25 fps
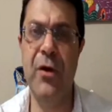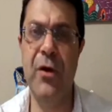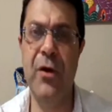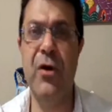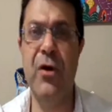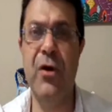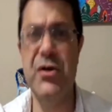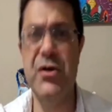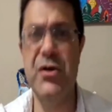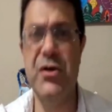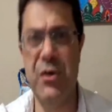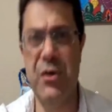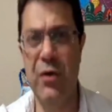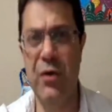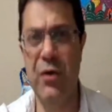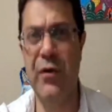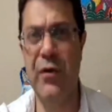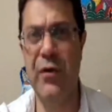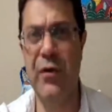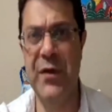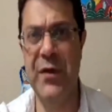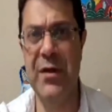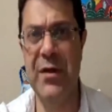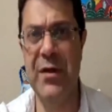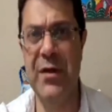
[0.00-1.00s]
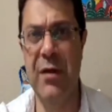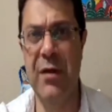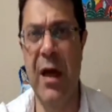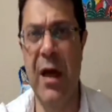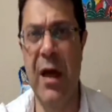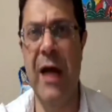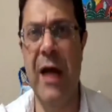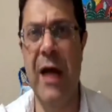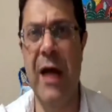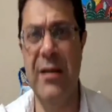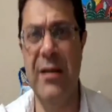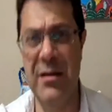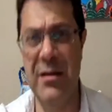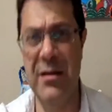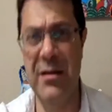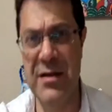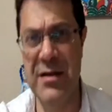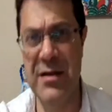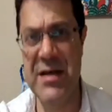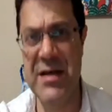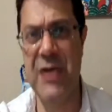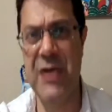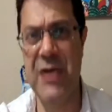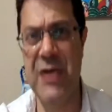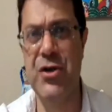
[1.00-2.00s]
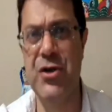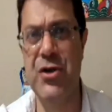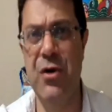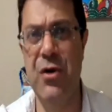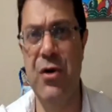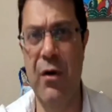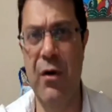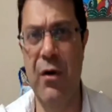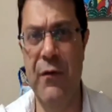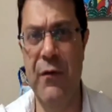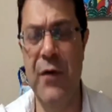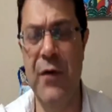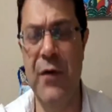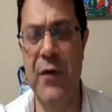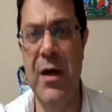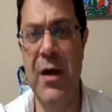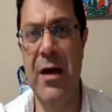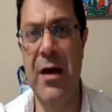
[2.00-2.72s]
crossroad of and intersection of